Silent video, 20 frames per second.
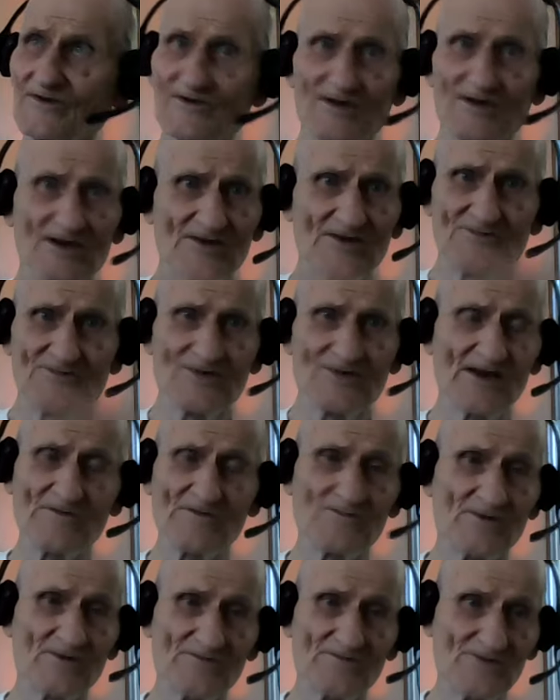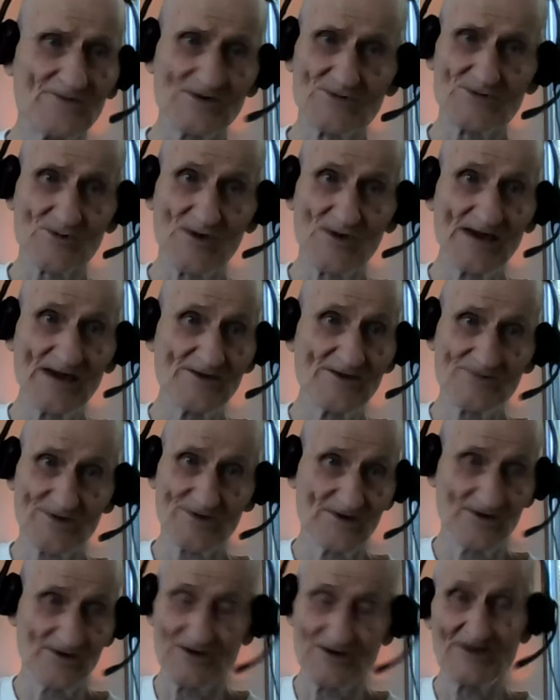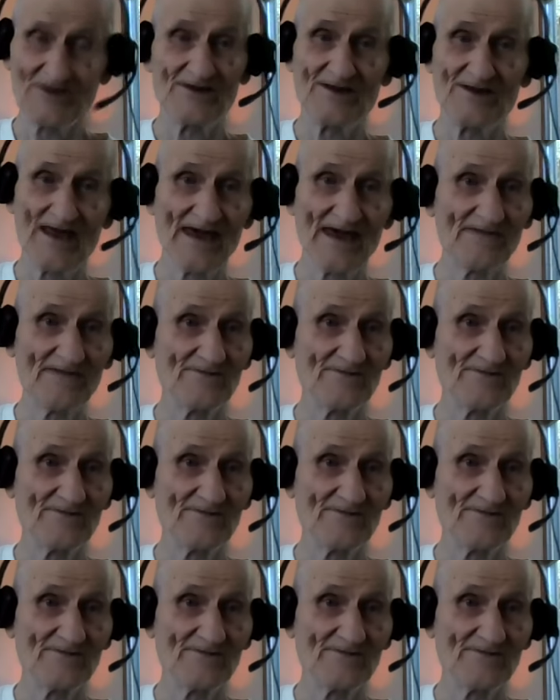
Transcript: instead of refrigeration, you didn't have